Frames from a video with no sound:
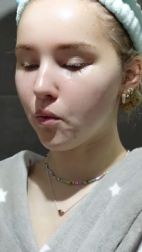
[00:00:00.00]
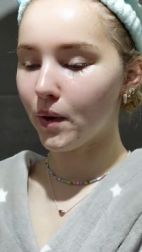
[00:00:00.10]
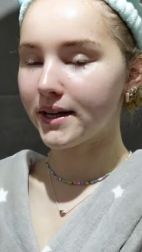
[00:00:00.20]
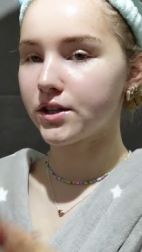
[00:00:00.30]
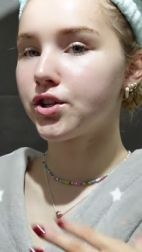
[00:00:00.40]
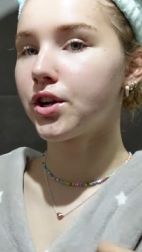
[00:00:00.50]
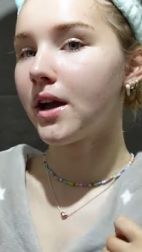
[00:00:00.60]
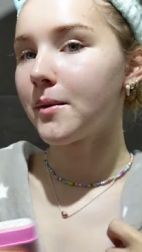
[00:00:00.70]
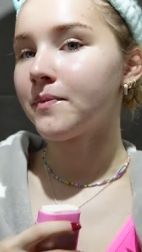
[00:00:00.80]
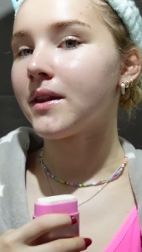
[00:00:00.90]
which
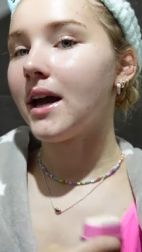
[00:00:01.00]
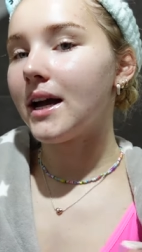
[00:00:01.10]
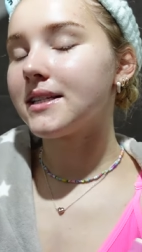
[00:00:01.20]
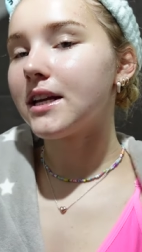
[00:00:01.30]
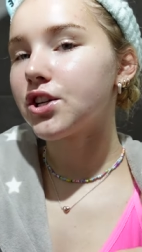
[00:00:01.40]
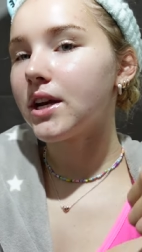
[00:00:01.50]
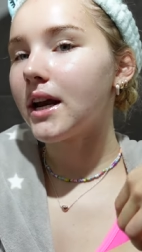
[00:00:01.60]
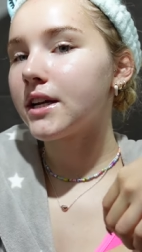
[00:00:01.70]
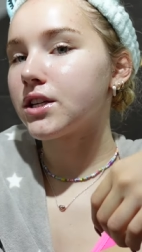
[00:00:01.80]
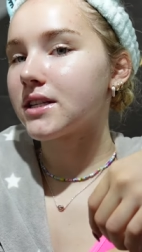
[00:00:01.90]
essentially
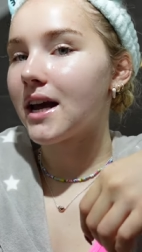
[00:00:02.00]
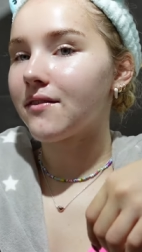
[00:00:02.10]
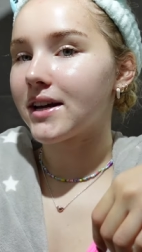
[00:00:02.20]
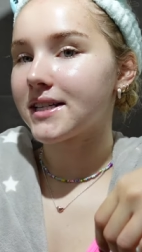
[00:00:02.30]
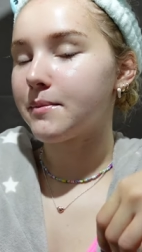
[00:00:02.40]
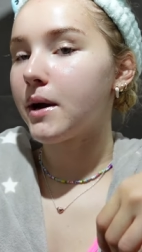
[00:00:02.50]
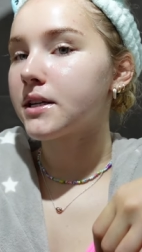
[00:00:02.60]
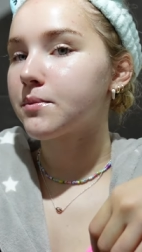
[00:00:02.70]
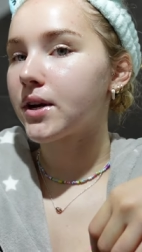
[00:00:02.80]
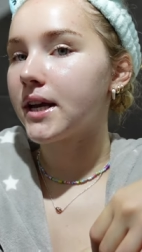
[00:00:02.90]
like doesn't have
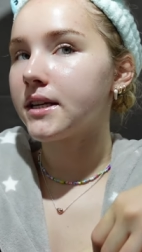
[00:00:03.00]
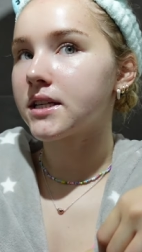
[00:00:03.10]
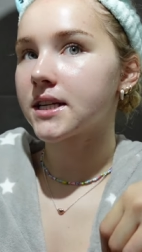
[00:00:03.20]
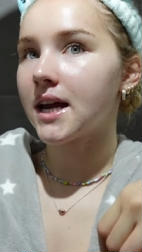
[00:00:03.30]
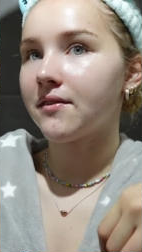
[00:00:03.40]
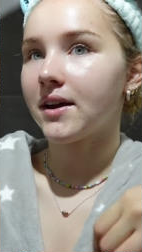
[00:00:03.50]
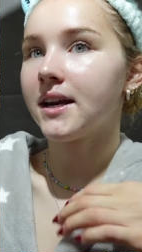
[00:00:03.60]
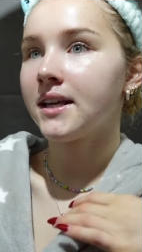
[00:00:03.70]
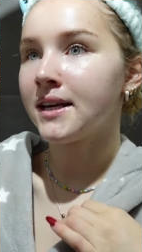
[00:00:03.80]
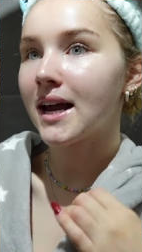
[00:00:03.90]
antiperspirant in, doesn't have
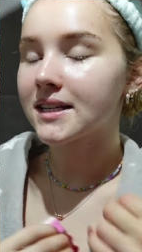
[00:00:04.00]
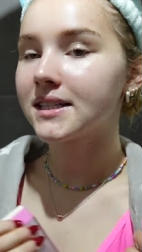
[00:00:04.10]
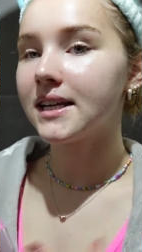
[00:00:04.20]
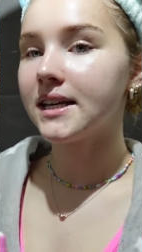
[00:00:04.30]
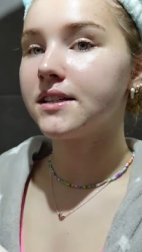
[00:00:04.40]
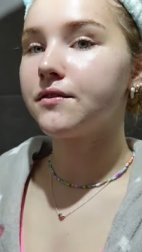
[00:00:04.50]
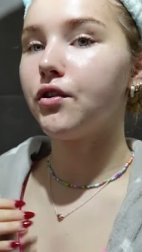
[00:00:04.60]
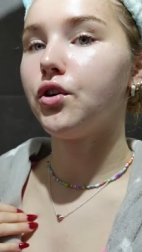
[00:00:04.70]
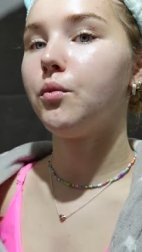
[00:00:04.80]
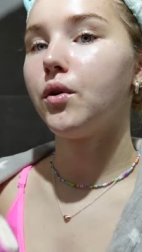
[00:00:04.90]
any nasties
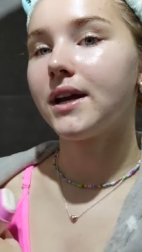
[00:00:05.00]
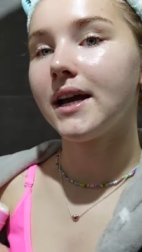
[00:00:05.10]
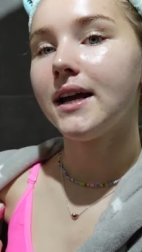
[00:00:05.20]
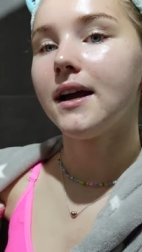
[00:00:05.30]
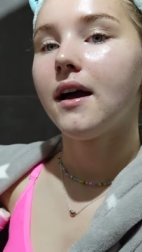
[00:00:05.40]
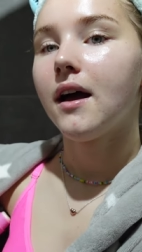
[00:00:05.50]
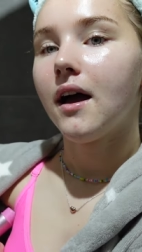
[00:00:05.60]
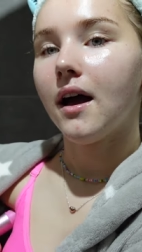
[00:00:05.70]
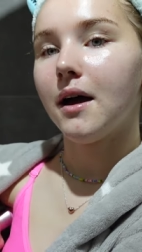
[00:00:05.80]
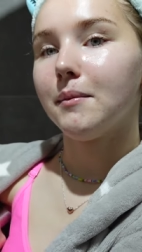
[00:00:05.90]
for your body,
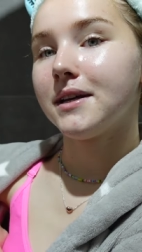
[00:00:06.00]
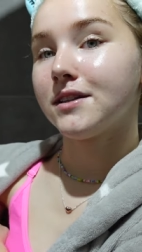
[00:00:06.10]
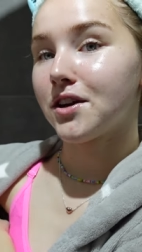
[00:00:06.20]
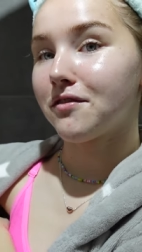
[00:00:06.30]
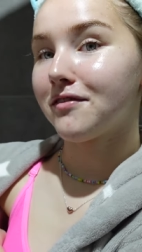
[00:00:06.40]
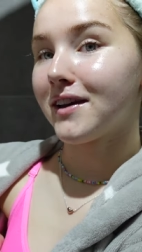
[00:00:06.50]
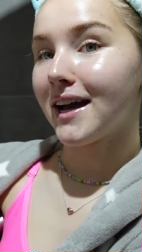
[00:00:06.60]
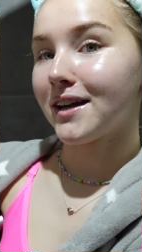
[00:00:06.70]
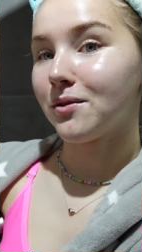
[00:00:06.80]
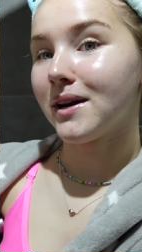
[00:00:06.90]
because don't
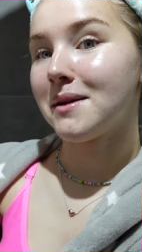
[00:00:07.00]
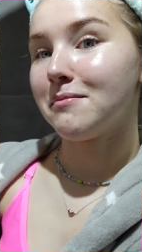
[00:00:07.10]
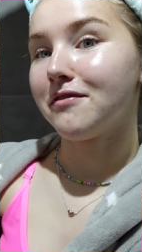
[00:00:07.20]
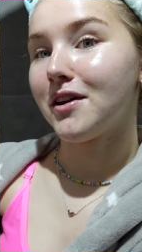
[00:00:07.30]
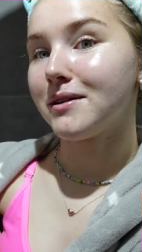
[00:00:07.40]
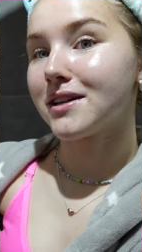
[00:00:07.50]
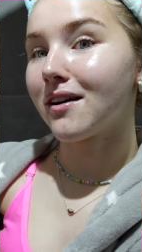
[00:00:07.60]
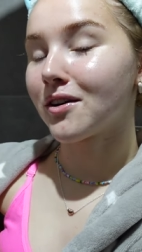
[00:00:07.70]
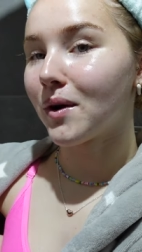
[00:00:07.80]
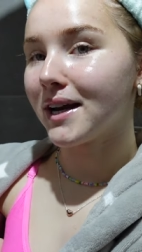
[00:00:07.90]
forget your lymph nodes
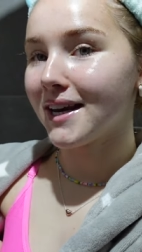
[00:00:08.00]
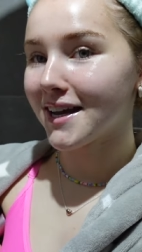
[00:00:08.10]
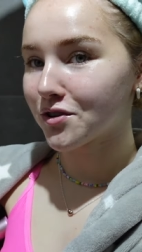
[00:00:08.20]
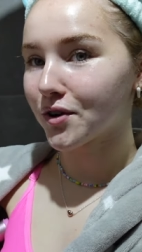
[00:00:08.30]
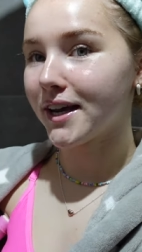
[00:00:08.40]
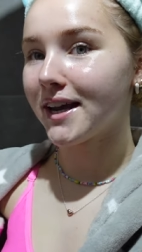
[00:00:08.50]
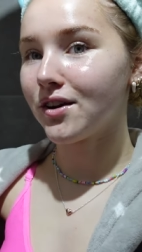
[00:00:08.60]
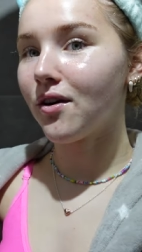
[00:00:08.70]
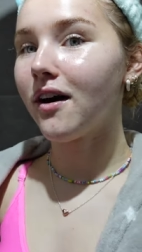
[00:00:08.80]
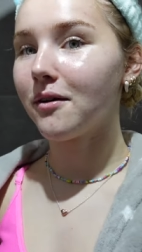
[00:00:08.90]
are quite literally in
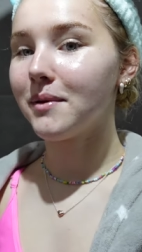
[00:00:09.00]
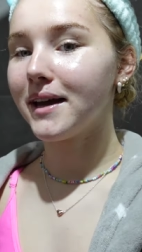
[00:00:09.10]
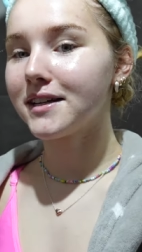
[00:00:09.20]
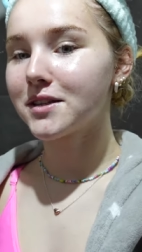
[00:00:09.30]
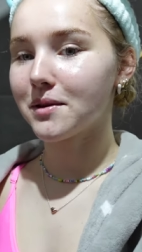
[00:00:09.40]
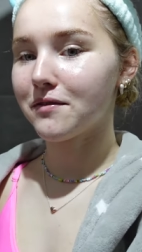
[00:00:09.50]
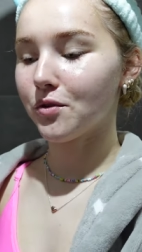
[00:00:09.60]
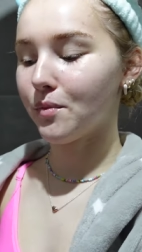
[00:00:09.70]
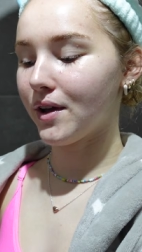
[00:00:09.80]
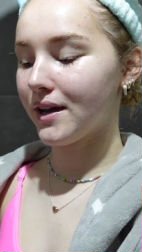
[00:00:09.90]
your armpits. So if
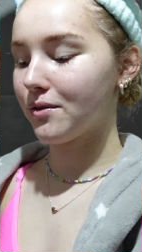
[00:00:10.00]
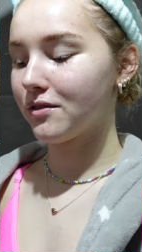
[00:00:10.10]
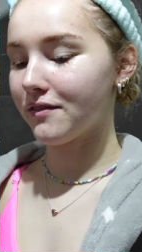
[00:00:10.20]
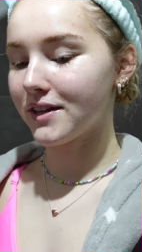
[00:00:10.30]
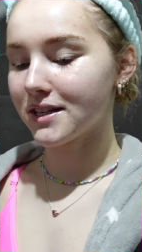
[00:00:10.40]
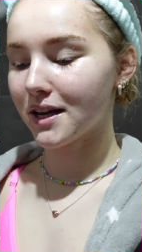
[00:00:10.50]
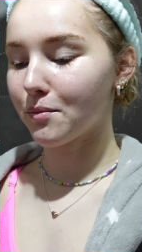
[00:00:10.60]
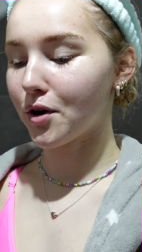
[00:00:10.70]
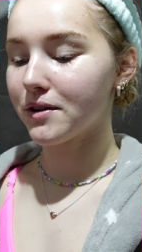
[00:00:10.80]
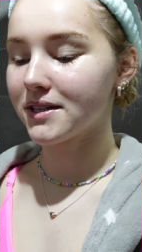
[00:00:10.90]
you're putting all of this like
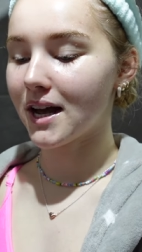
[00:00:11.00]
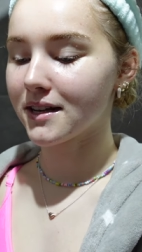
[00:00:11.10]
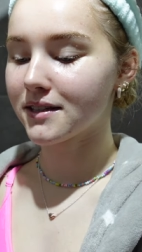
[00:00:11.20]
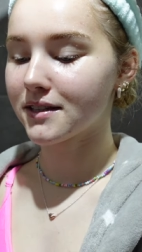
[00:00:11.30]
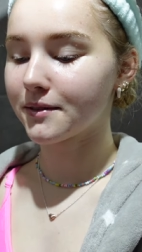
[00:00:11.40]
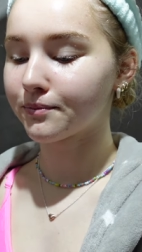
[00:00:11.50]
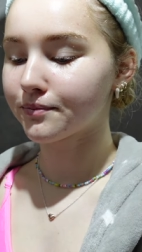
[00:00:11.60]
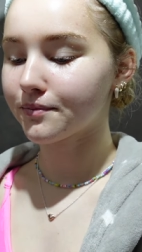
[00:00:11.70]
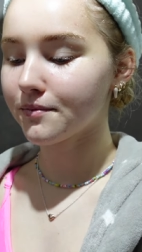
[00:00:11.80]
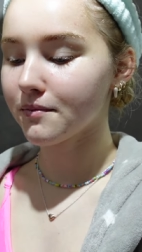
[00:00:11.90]
processed
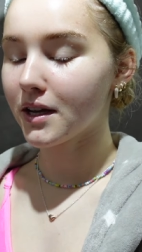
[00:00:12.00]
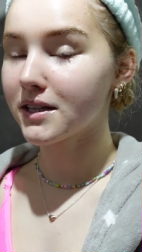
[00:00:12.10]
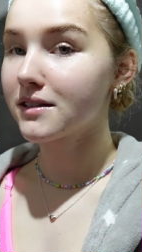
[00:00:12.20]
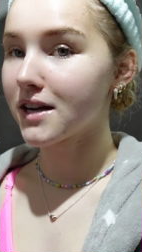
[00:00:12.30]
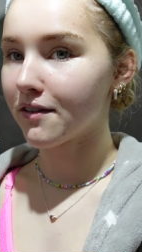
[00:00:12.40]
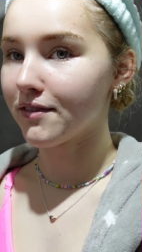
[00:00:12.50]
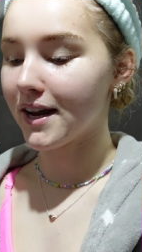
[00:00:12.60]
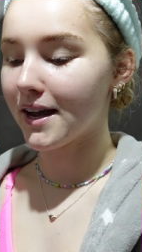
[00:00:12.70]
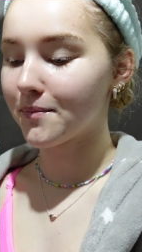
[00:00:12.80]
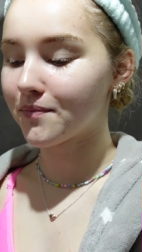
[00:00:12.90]
stuff in
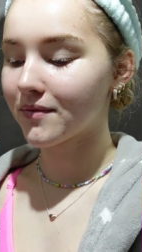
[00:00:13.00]
it,